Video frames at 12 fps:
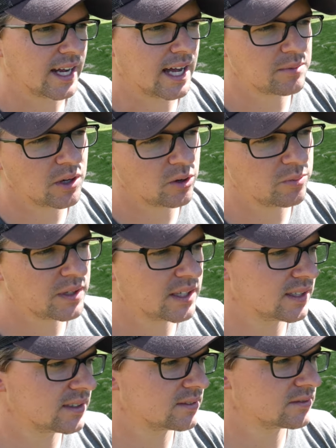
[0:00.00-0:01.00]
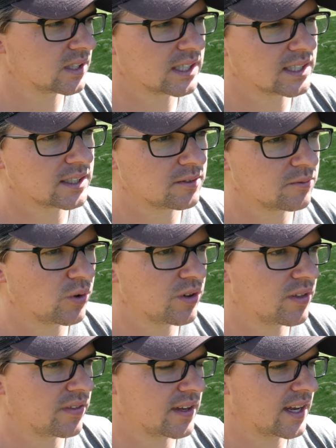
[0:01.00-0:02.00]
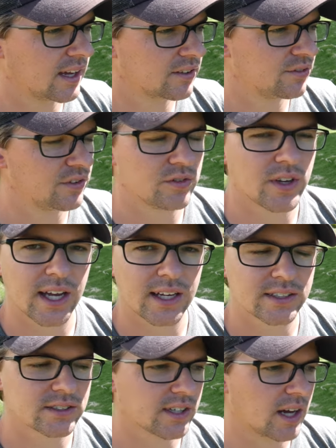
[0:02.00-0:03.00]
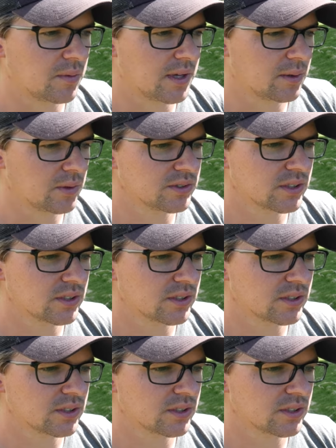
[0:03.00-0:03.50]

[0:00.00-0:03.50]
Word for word: I'm hoping um, within the next few days I'll be able